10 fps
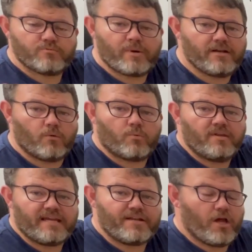we don't
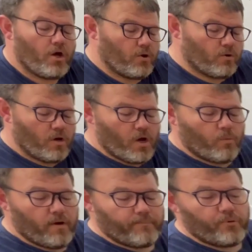really know
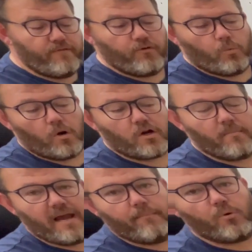what proof of work
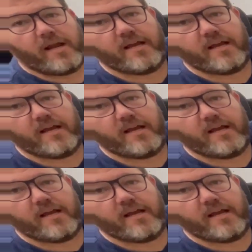might bring